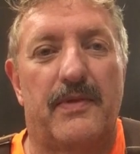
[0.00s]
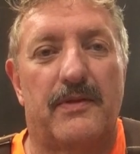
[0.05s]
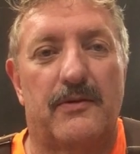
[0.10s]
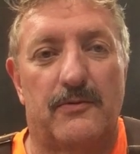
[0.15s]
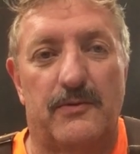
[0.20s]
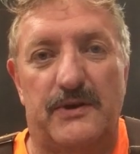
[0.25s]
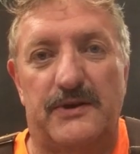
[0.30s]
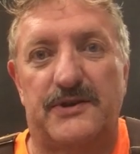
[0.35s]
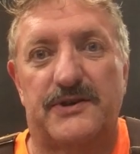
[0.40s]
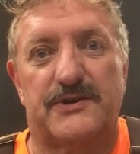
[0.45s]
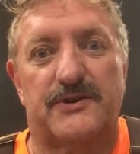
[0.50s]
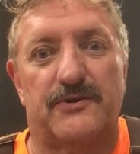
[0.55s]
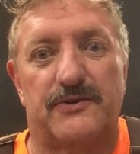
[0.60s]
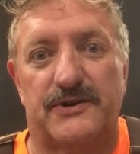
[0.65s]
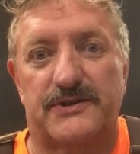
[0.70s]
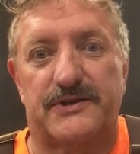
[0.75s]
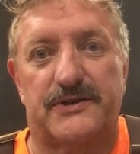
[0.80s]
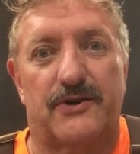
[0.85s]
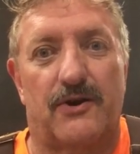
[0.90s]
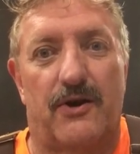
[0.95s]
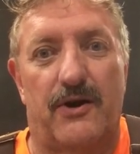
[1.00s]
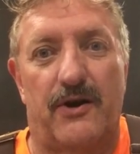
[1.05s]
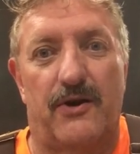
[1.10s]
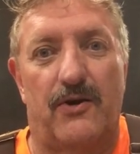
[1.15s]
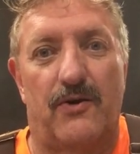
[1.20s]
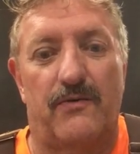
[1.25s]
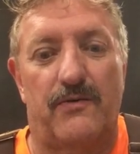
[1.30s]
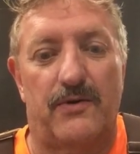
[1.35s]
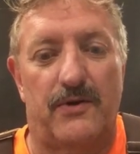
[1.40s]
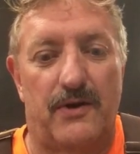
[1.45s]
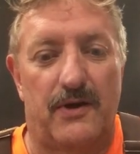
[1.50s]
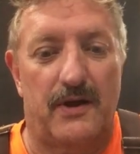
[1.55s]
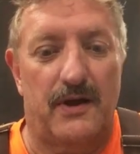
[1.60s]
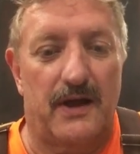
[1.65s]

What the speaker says: We're just going to start over.